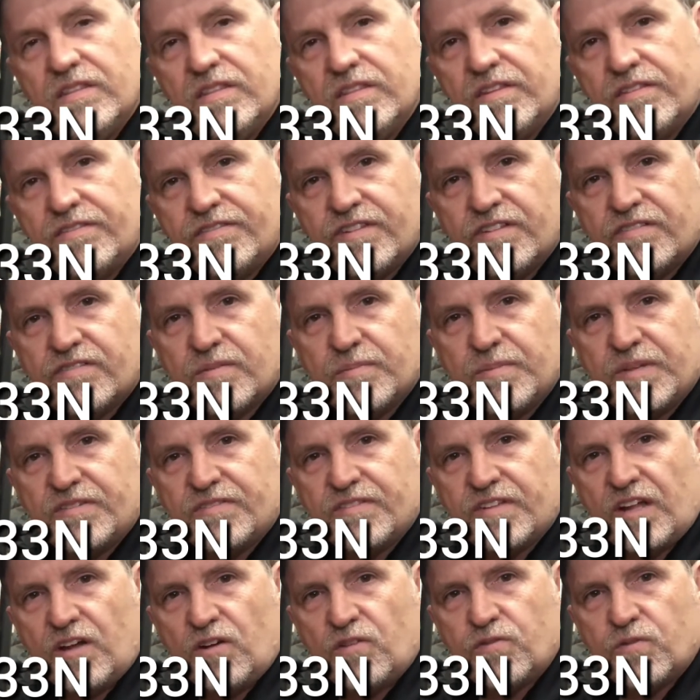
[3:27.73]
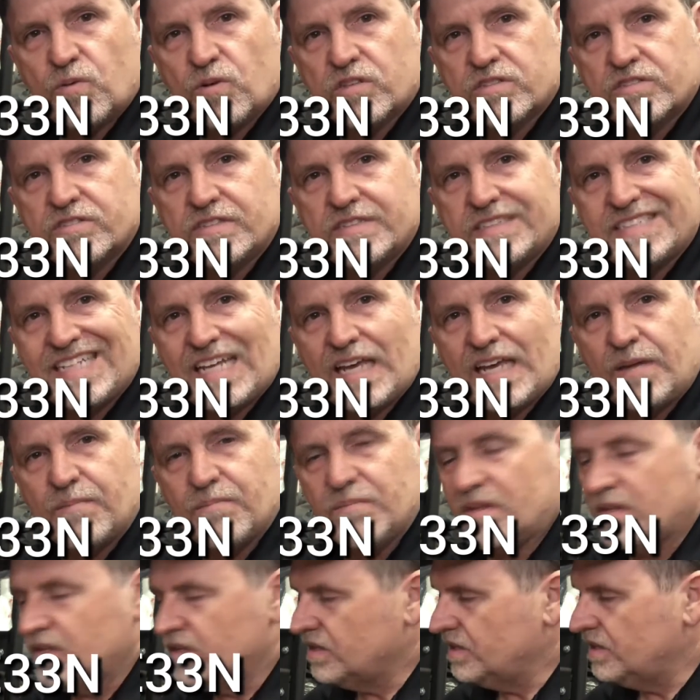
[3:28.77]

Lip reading: The system itself works the same.